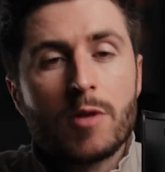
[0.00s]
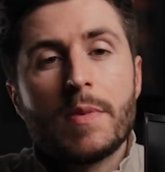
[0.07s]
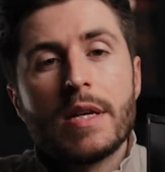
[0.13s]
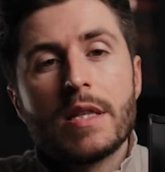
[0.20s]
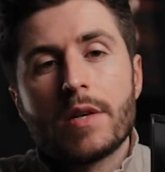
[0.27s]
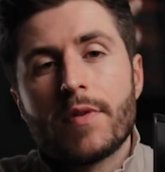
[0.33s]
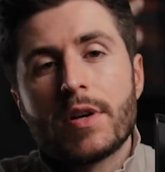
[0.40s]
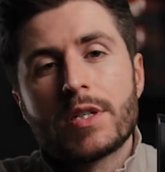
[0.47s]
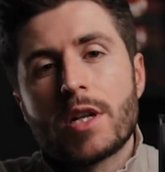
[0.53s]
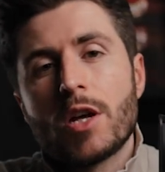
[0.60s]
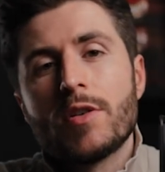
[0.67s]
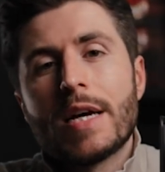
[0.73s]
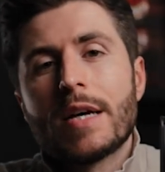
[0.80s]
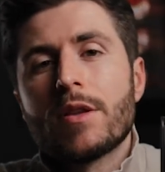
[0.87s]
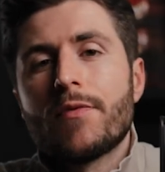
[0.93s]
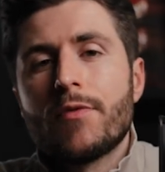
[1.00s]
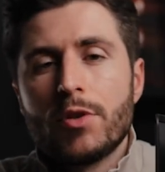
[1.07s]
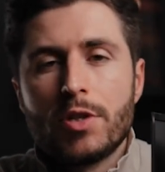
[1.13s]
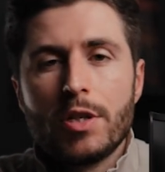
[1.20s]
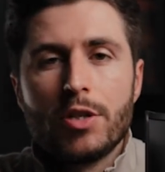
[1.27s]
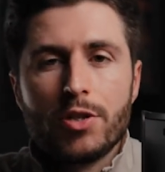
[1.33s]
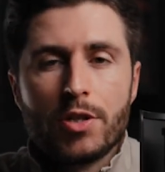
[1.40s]
means if I slow down the
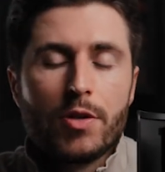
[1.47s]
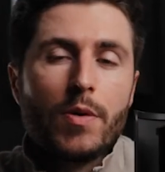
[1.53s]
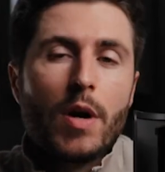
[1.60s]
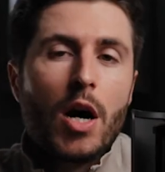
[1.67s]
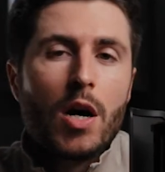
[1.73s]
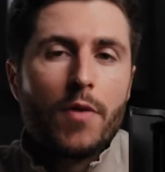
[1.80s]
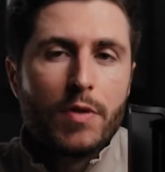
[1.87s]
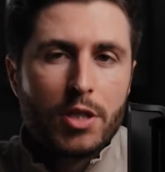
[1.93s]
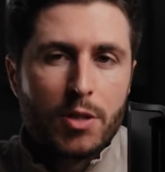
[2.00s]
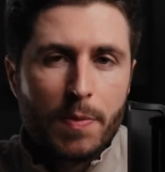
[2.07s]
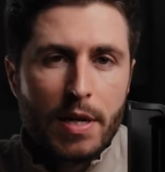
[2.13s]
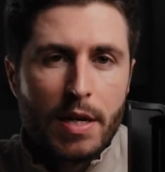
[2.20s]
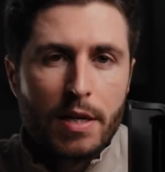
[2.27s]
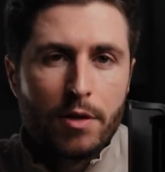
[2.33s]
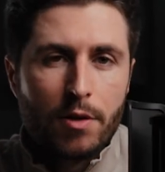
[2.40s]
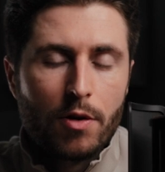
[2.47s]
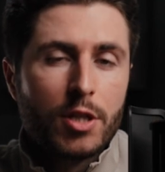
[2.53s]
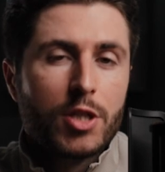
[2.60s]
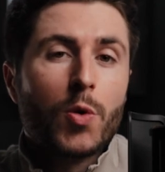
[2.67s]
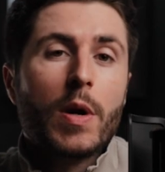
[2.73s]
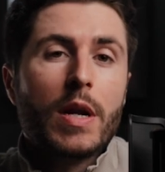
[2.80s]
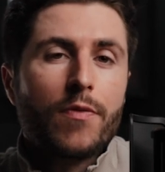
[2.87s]
footage to half the speed on a
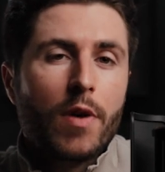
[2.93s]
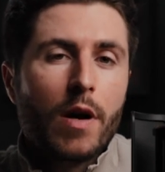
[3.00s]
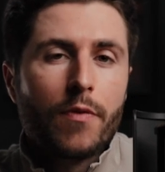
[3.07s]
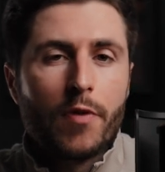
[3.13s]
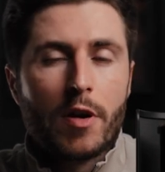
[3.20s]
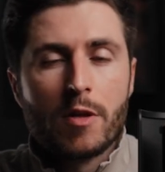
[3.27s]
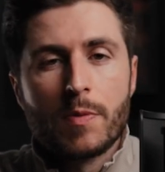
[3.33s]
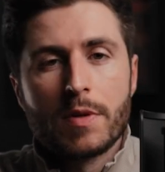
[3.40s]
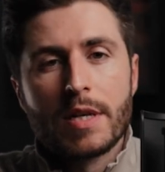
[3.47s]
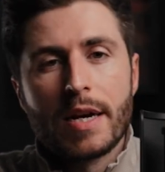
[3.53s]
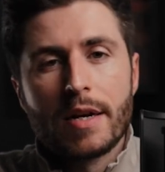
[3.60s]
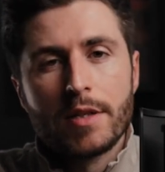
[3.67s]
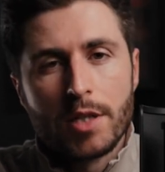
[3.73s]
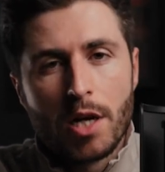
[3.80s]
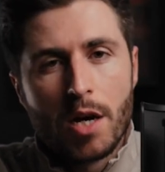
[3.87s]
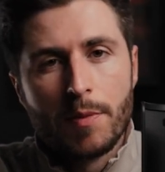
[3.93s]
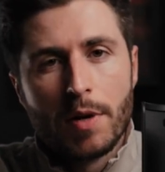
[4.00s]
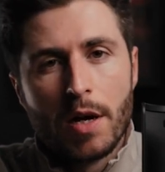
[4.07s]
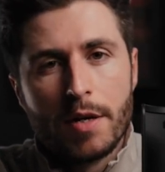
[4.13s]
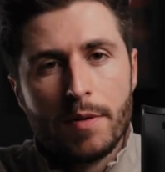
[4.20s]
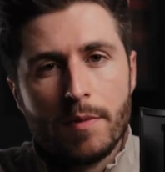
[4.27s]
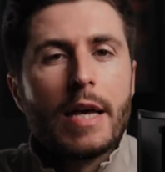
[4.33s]
25 frames per second
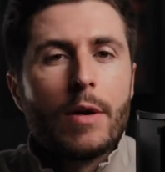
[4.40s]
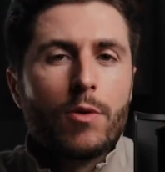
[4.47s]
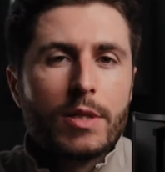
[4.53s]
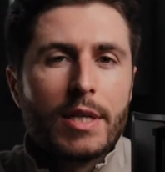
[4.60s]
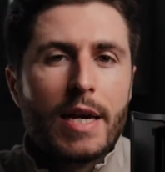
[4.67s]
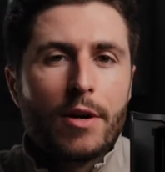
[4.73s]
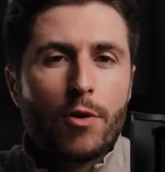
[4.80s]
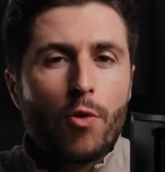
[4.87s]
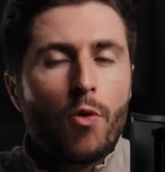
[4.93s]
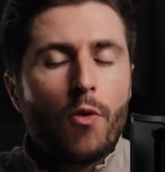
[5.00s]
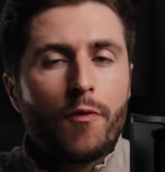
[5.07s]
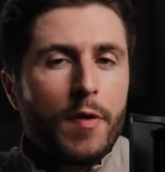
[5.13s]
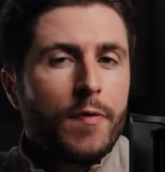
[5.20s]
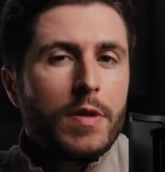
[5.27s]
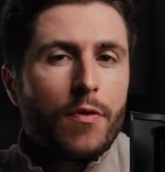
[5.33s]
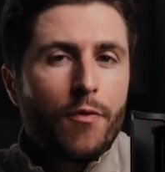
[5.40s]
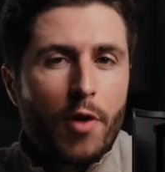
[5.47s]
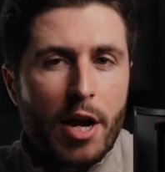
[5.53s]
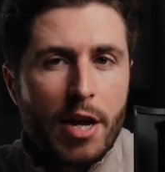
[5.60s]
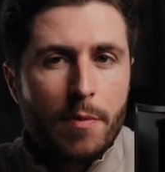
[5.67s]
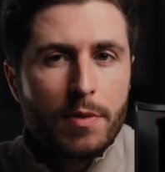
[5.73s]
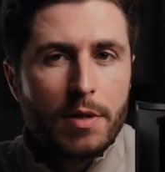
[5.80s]
timeline, it will take all 50
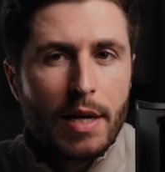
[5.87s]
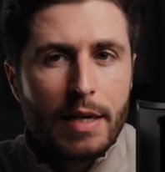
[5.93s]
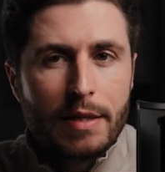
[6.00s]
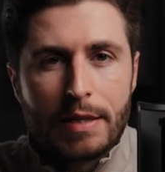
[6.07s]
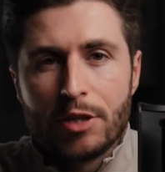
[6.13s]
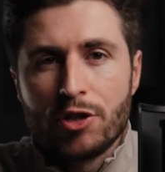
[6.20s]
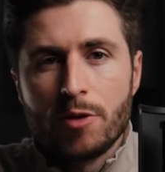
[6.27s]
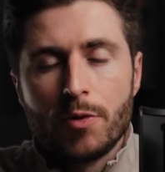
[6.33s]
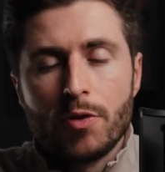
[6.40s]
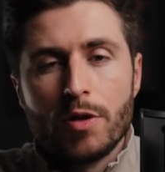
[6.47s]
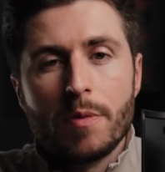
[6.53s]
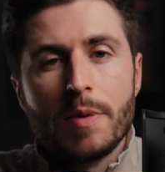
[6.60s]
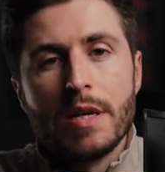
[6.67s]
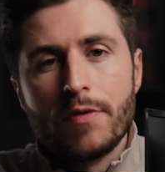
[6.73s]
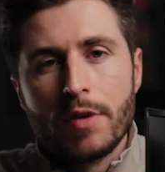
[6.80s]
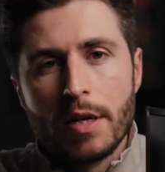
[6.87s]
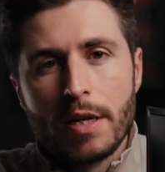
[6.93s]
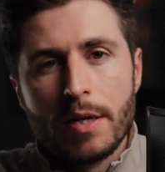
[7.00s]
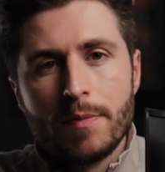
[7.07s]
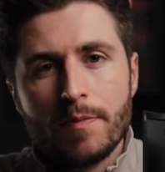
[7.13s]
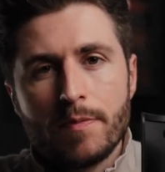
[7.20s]
frames and distribute them evenly.